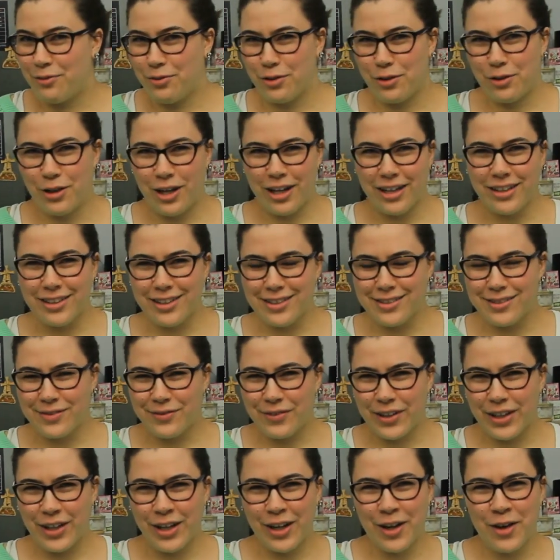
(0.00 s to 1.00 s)
you like this
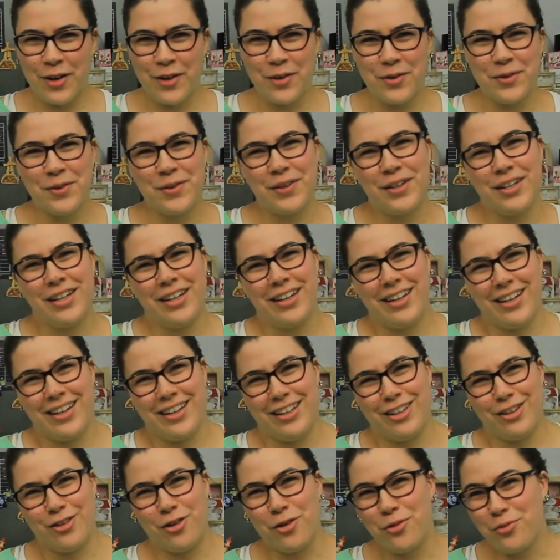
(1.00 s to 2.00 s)
video,
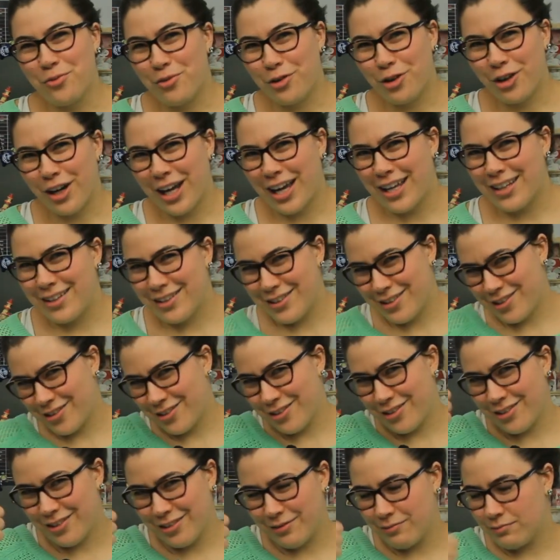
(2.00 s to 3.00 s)
don't forget
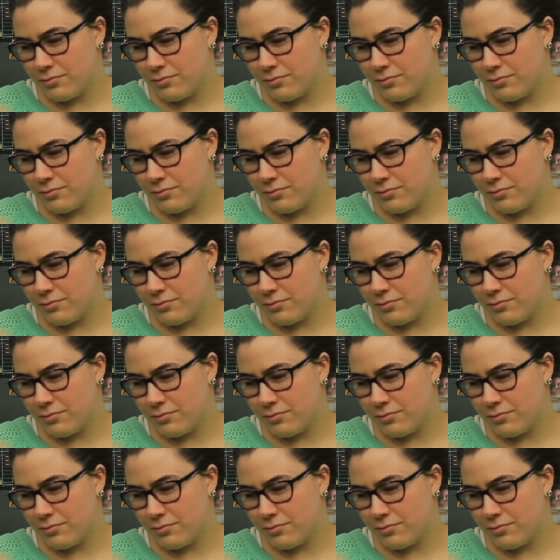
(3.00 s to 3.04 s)
to